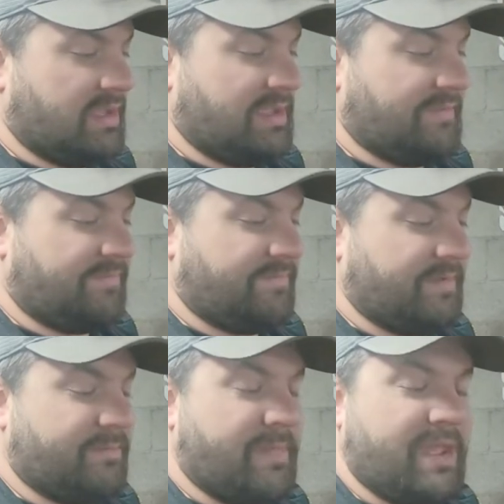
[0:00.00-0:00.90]
if
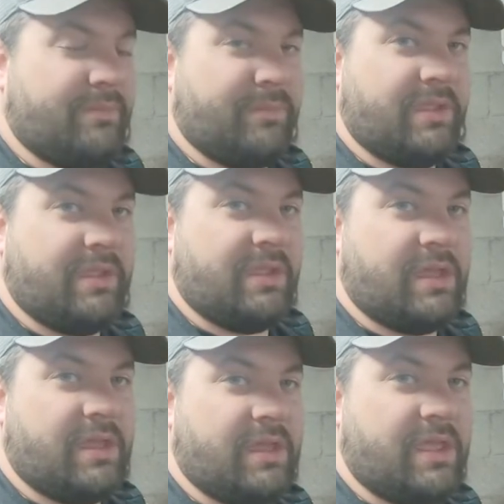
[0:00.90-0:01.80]
it might be
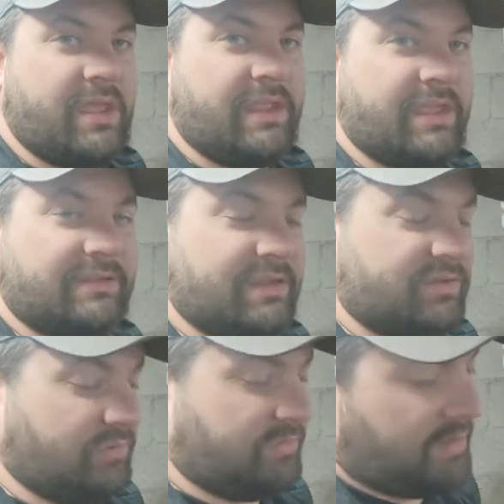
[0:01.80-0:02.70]
a head gasket
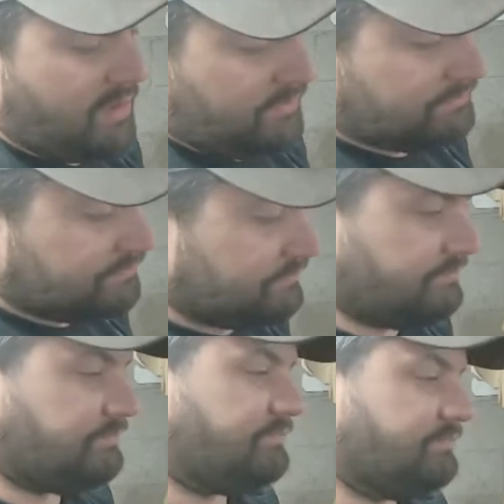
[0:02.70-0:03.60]
issue. So
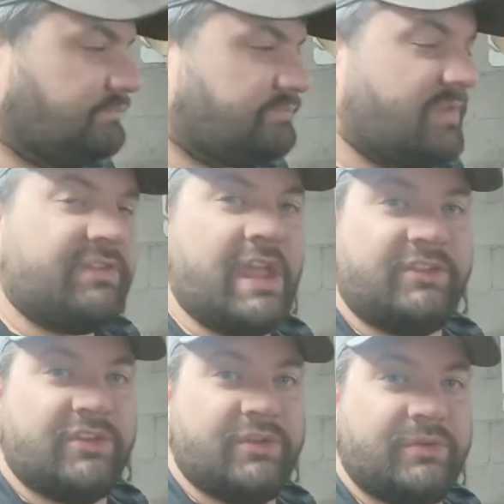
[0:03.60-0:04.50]
stay
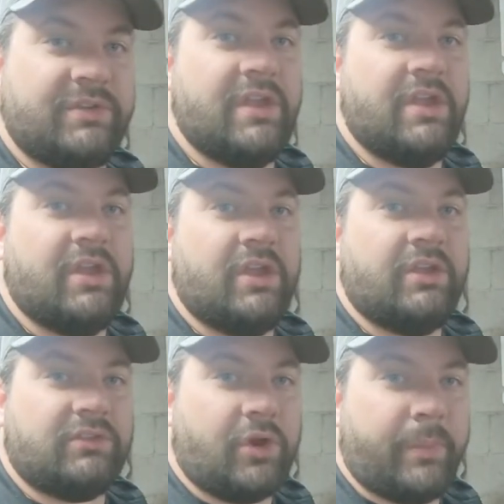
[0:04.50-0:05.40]
tuned.
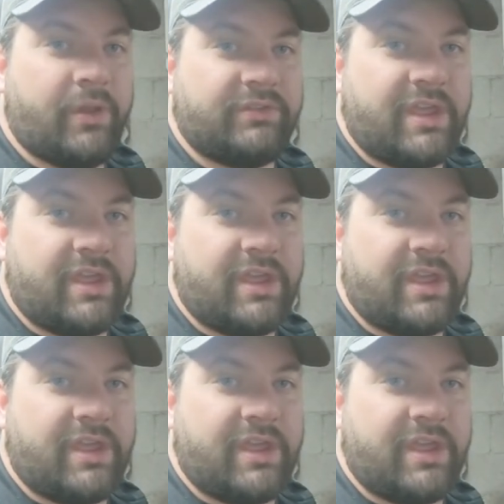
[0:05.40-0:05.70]
Turbo's